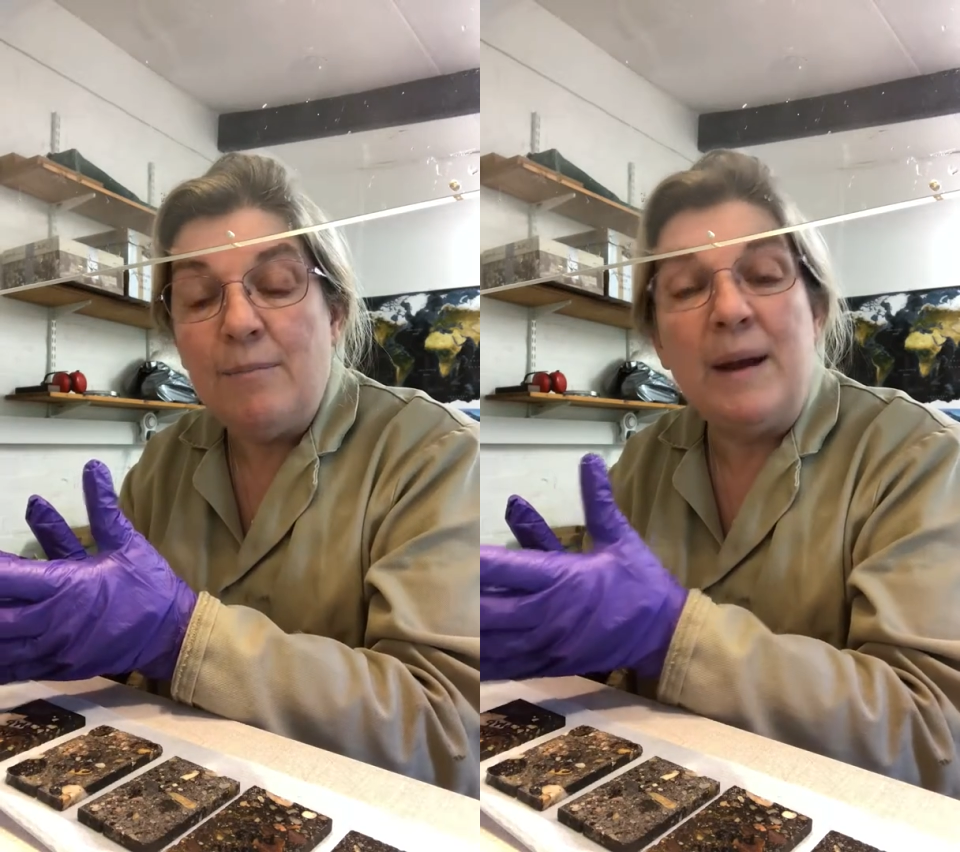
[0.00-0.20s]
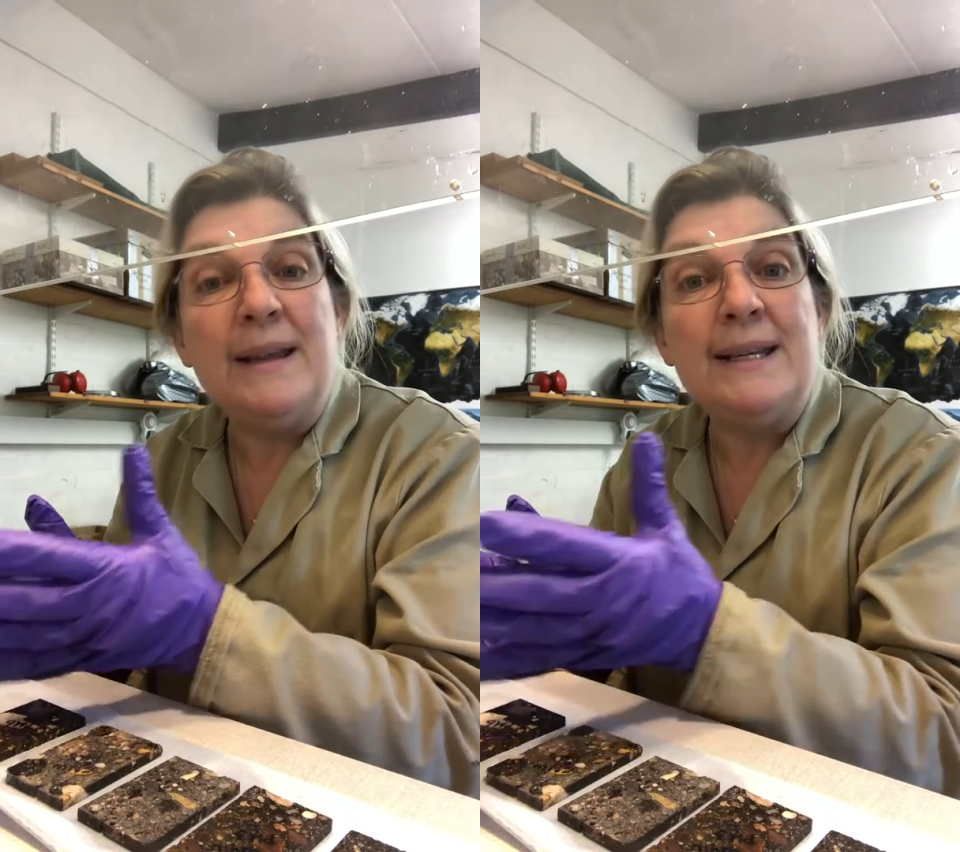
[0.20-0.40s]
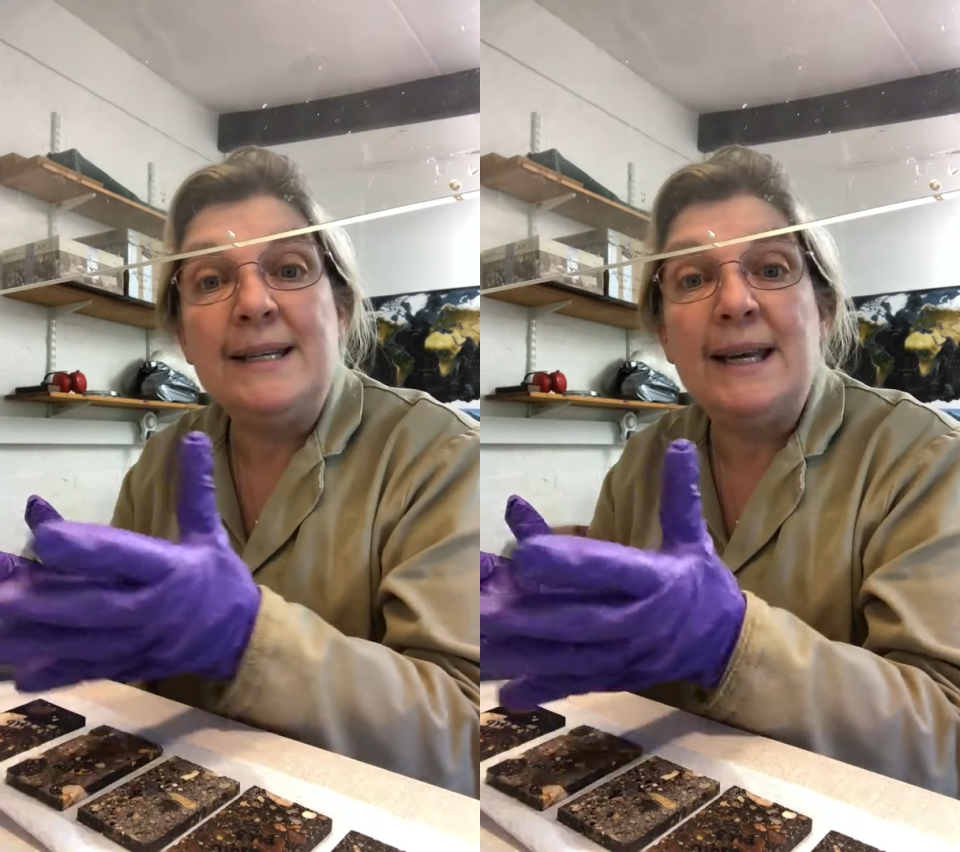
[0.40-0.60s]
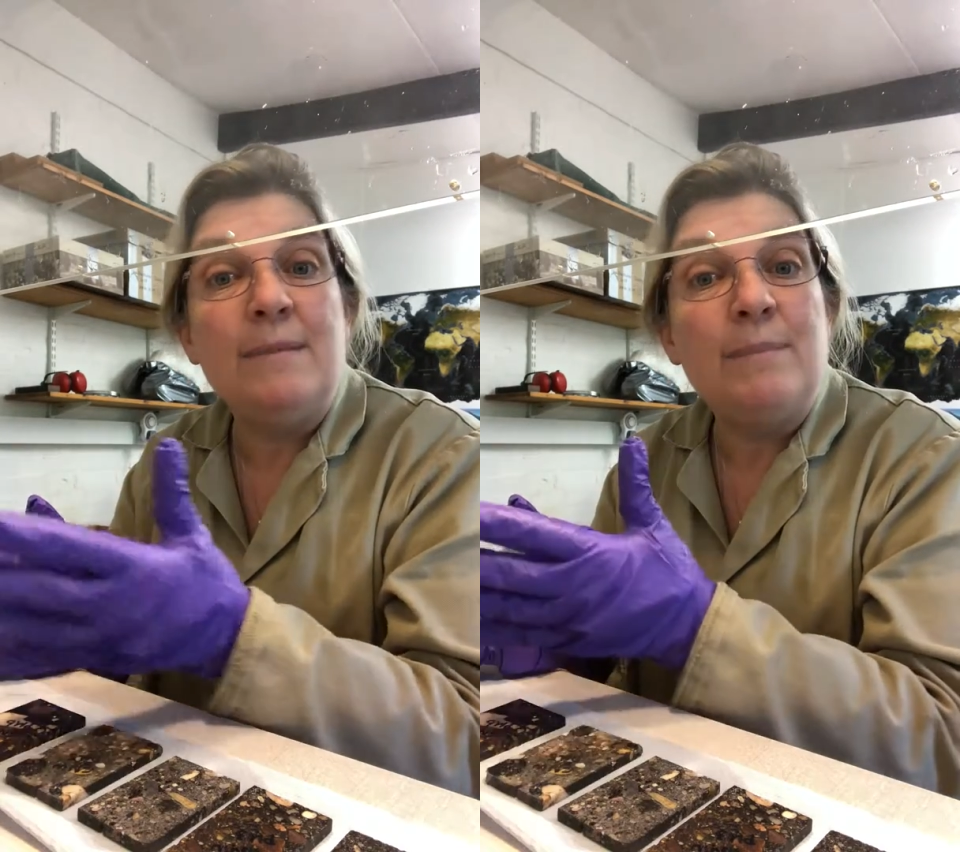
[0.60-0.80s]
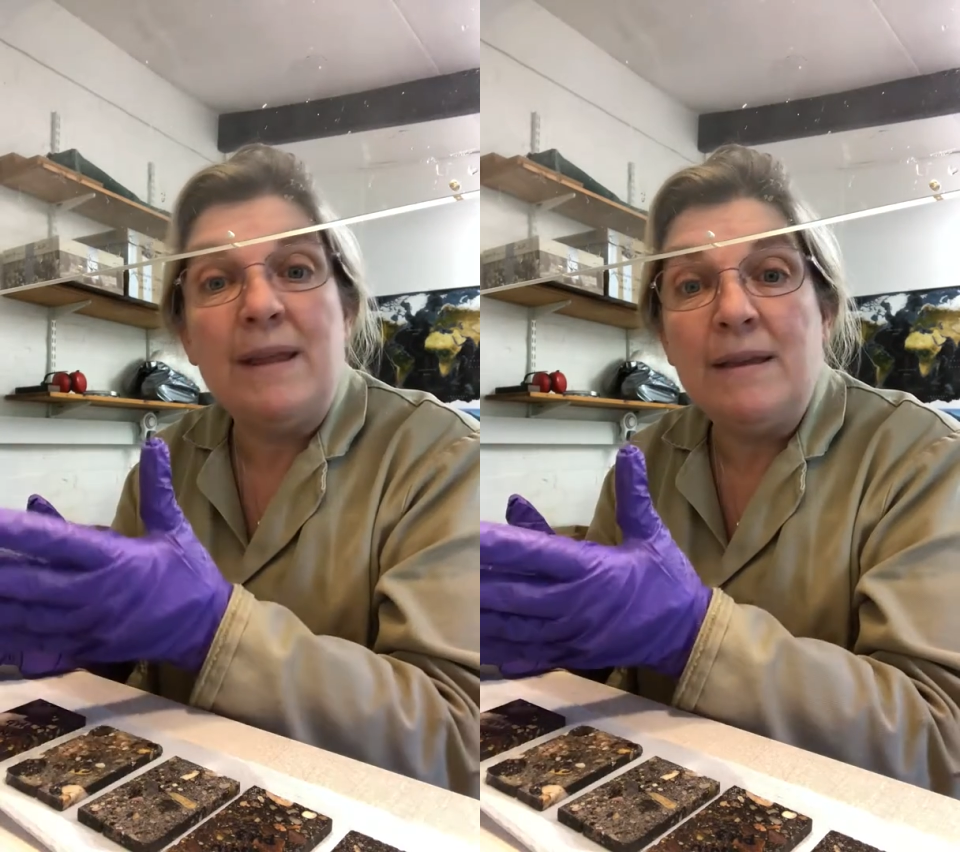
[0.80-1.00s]
by the
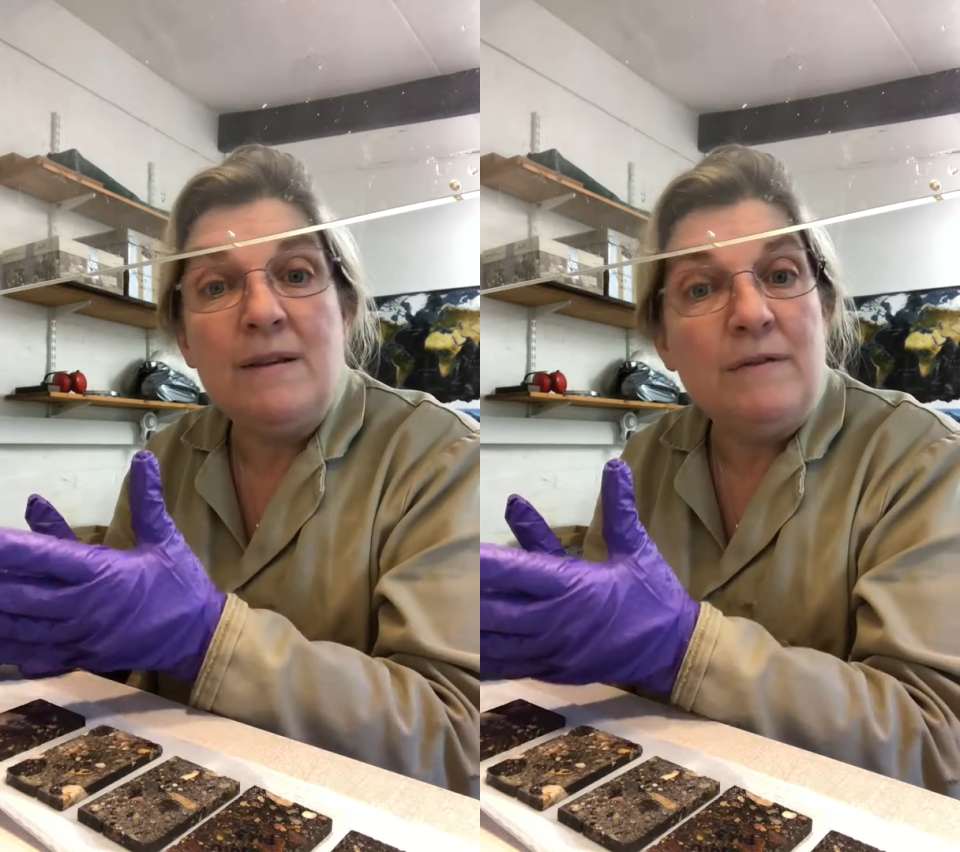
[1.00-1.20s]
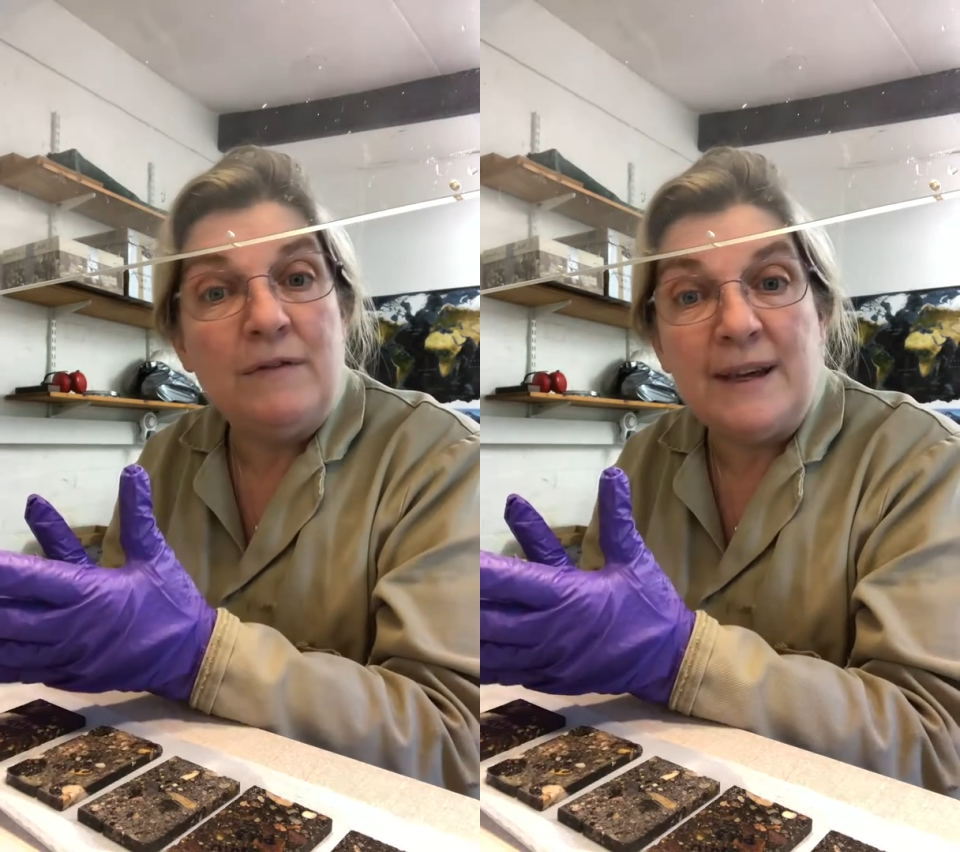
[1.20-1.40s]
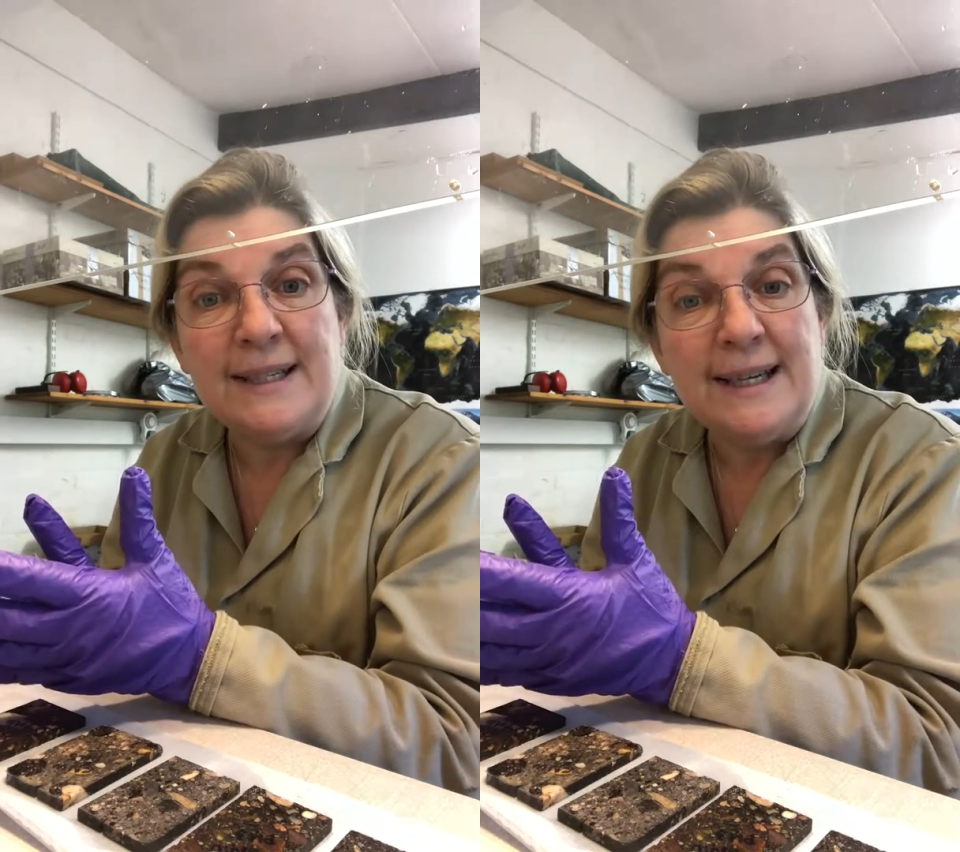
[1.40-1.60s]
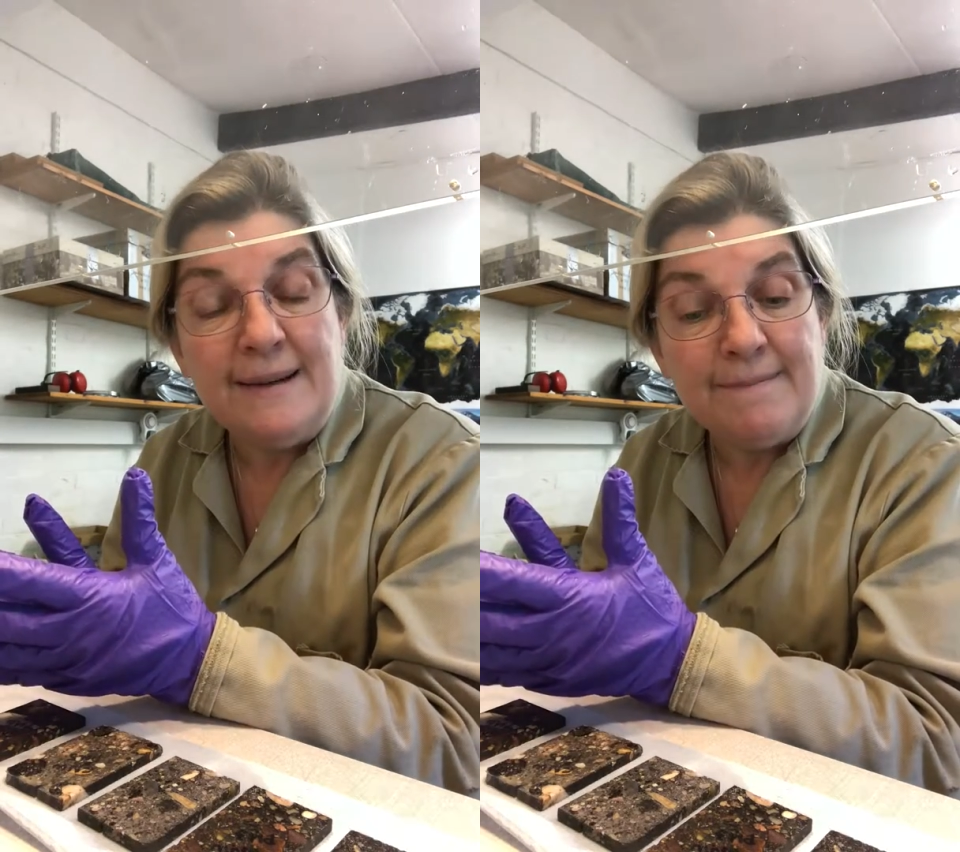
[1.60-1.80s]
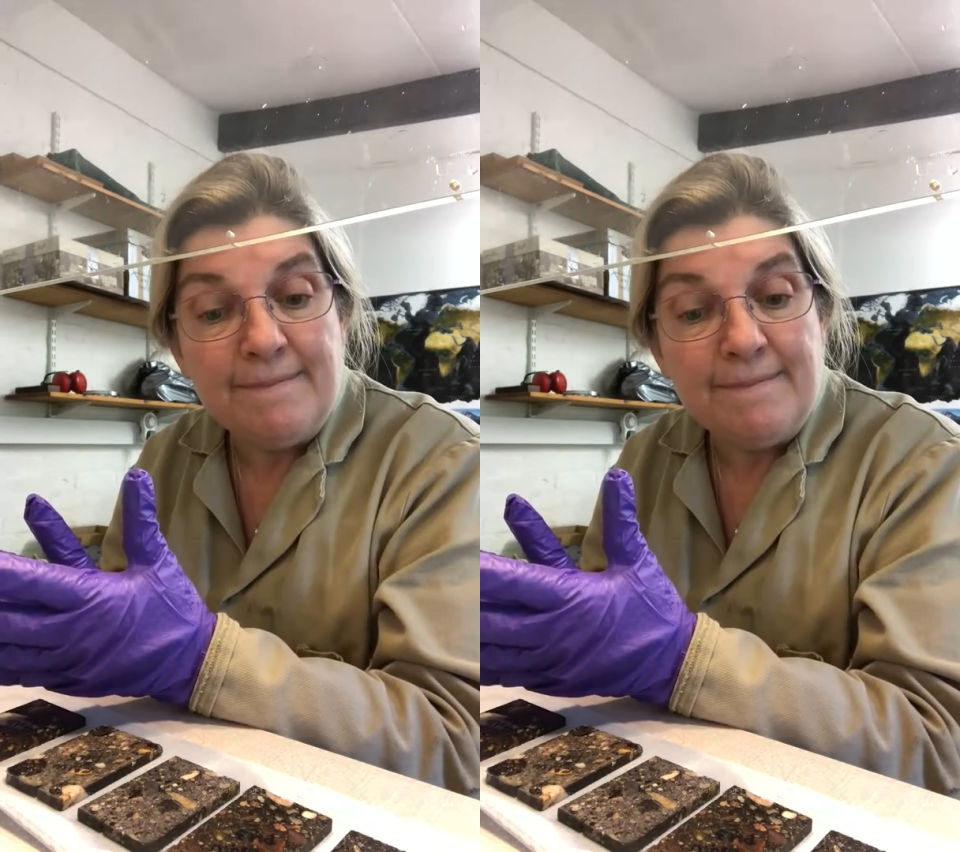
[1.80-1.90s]
same method of flooding,